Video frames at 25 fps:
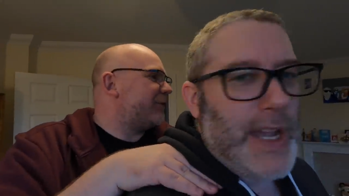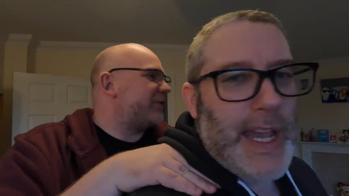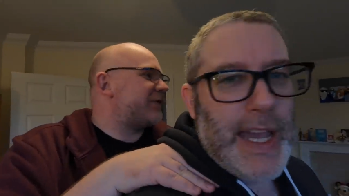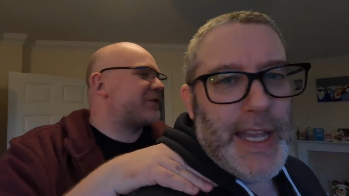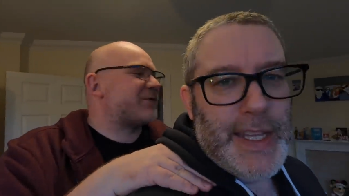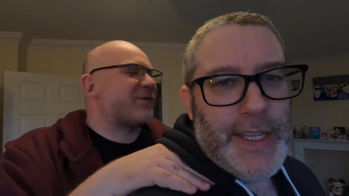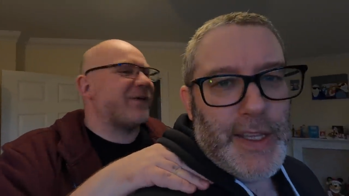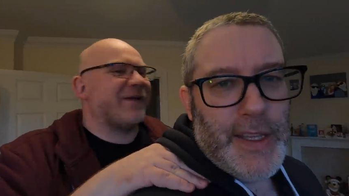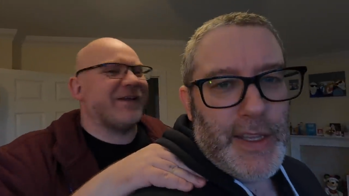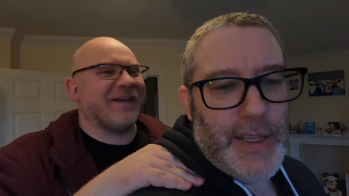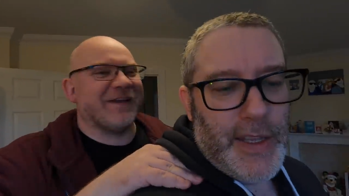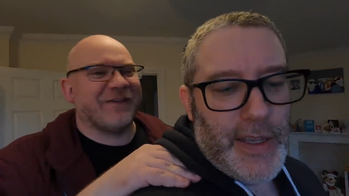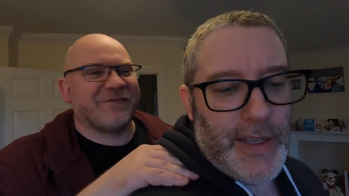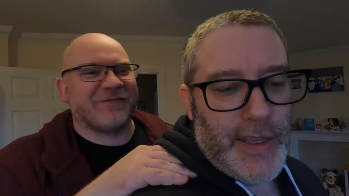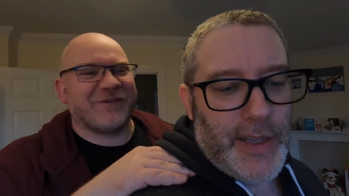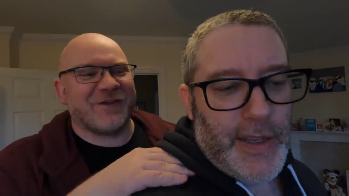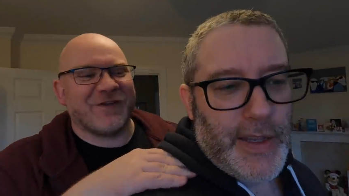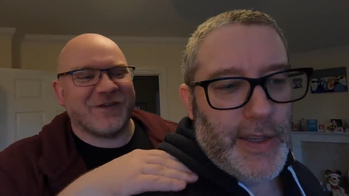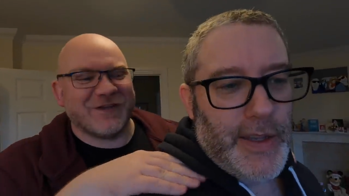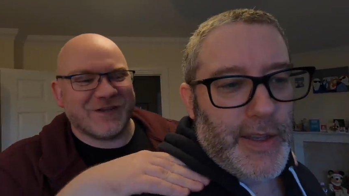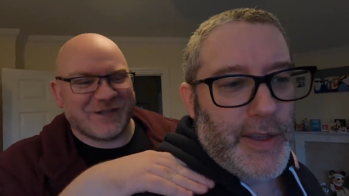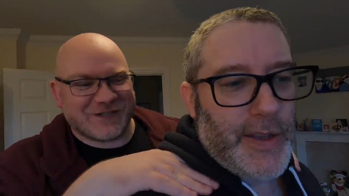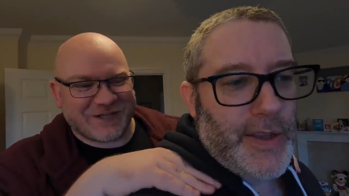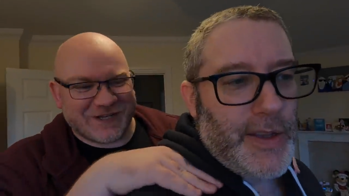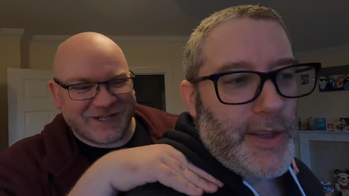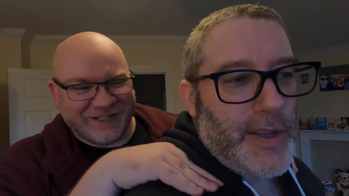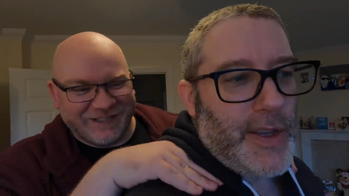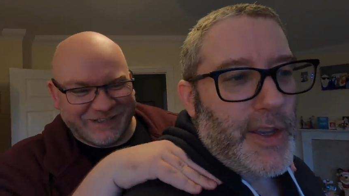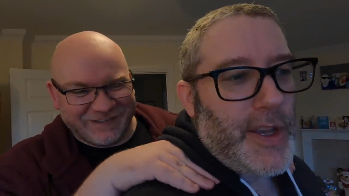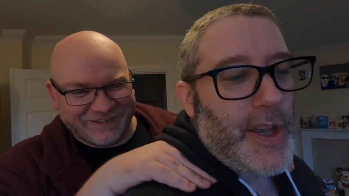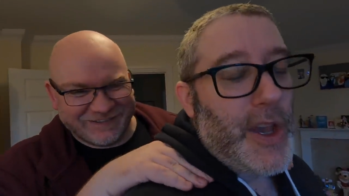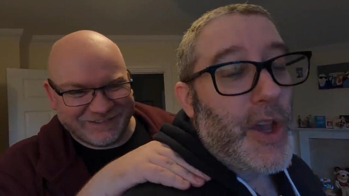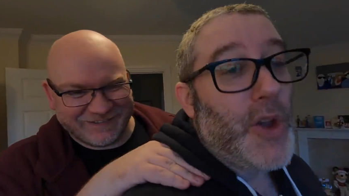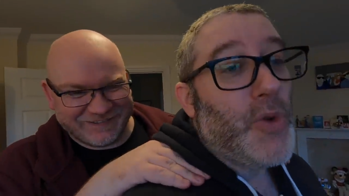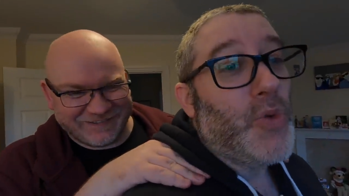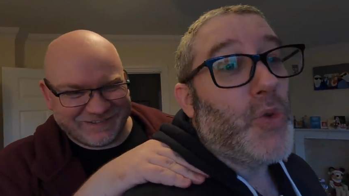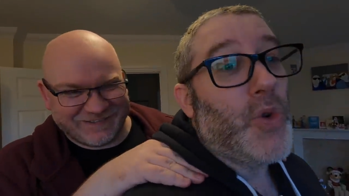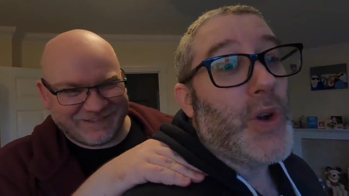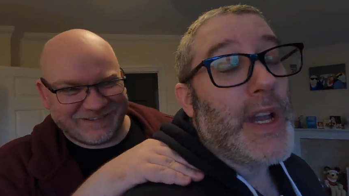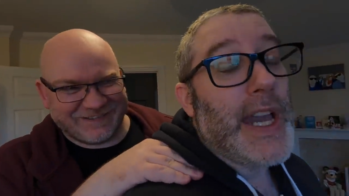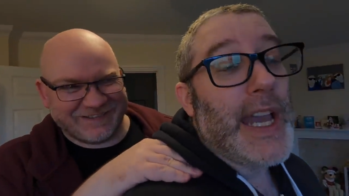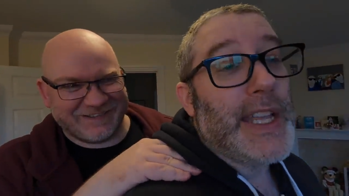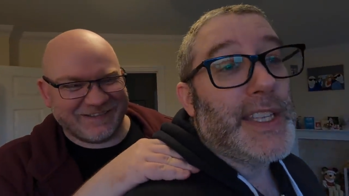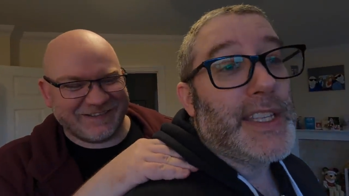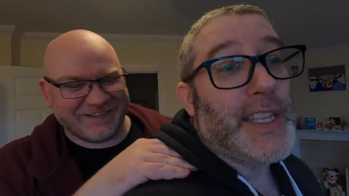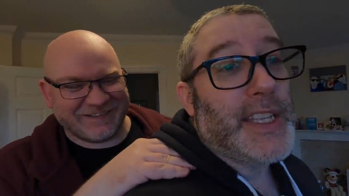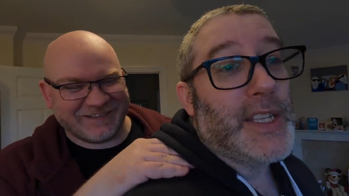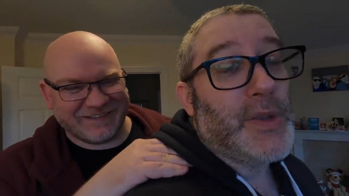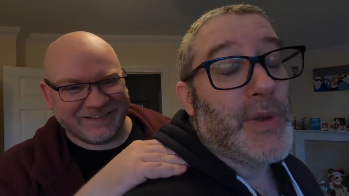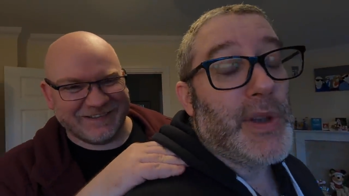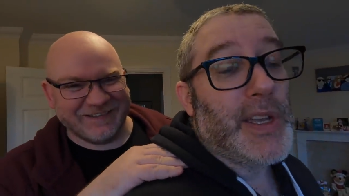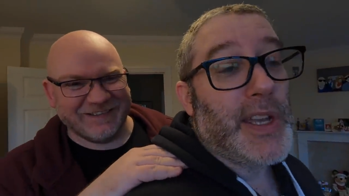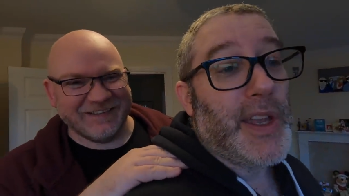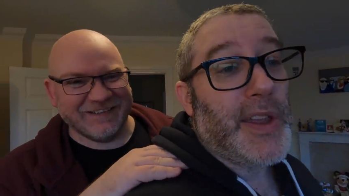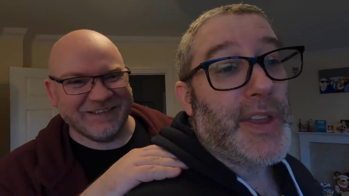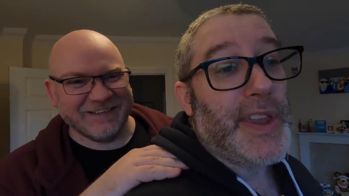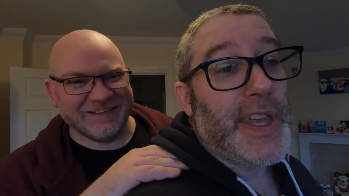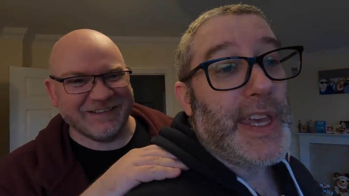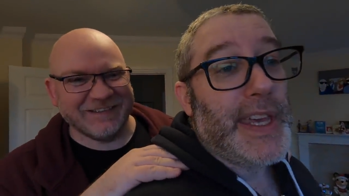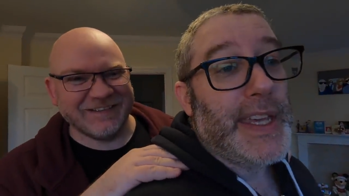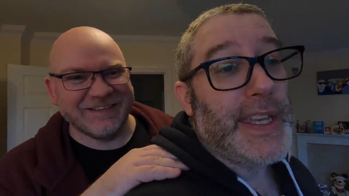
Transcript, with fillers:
Speaker 1: we'll get which in, we're now furnishing. We'll get into the swing of